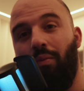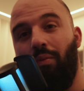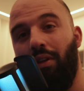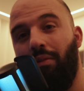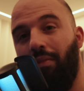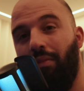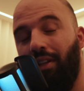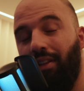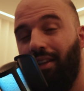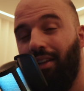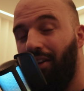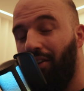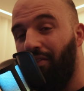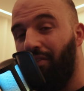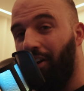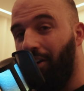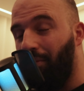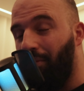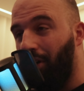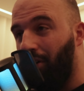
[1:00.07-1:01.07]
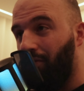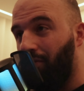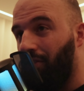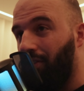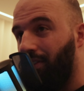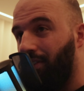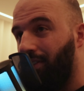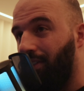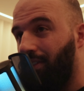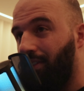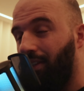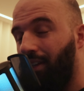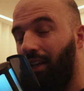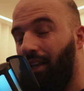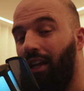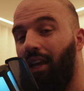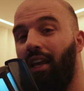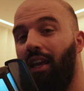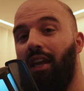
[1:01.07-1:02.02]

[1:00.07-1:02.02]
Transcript: with me, thank you very much for assisting.